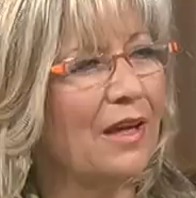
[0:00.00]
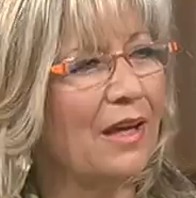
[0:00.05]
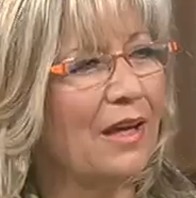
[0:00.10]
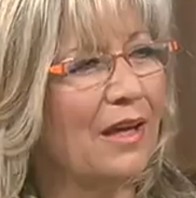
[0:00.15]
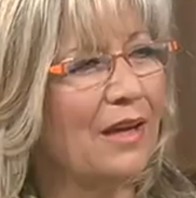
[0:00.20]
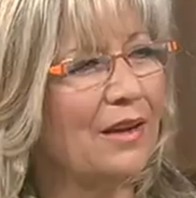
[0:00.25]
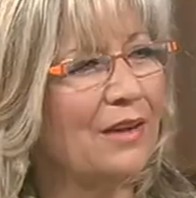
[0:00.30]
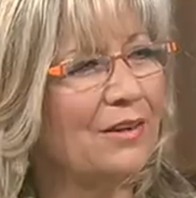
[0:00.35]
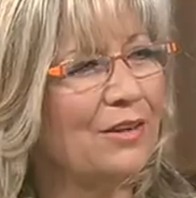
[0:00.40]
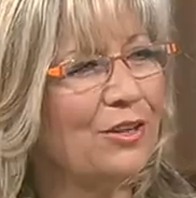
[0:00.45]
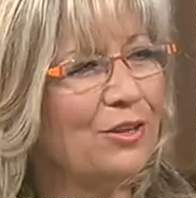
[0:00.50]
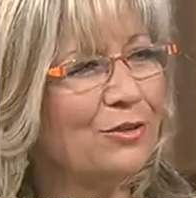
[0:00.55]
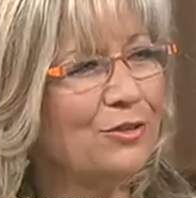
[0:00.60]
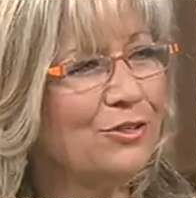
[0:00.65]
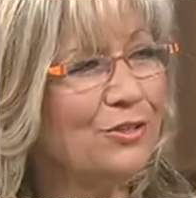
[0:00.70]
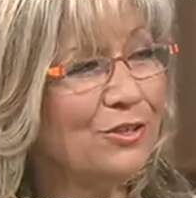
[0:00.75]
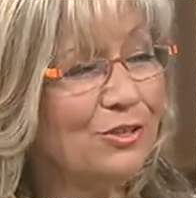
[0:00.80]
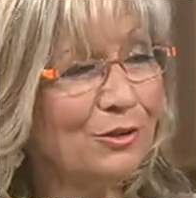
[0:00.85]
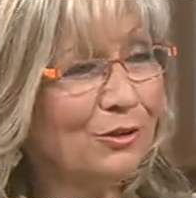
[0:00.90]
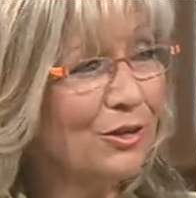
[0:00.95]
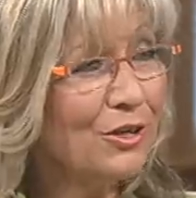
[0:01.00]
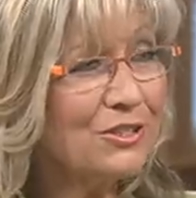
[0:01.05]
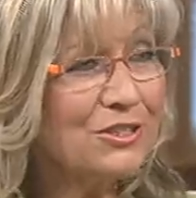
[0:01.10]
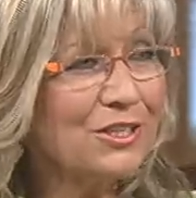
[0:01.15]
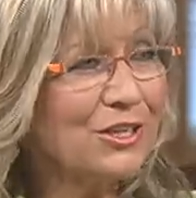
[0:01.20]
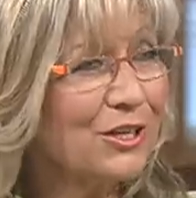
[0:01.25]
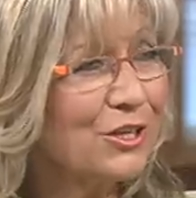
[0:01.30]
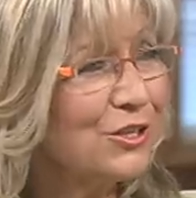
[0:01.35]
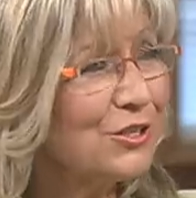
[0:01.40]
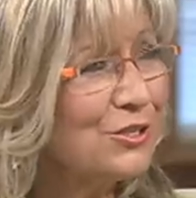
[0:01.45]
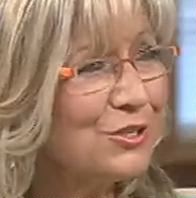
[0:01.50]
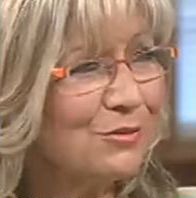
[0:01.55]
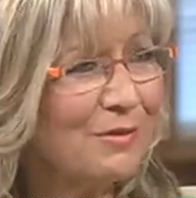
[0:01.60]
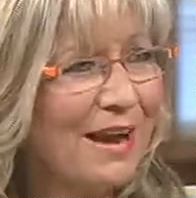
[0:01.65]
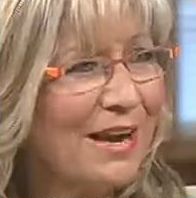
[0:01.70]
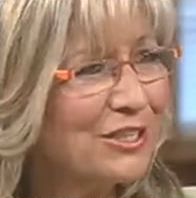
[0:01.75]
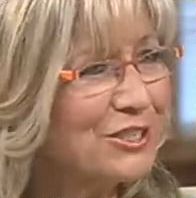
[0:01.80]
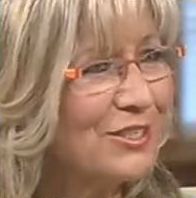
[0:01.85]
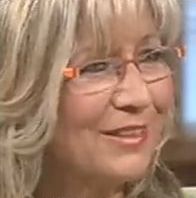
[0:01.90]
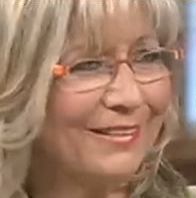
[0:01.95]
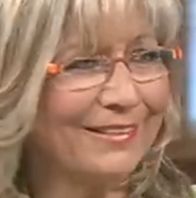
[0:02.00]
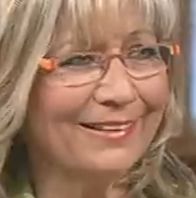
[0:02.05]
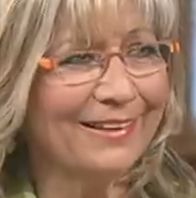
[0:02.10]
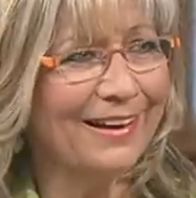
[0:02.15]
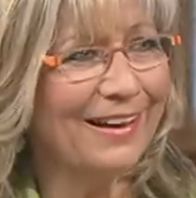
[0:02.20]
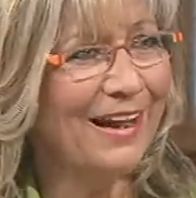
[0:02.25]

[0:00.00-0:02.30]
And you, you looked in a good direction.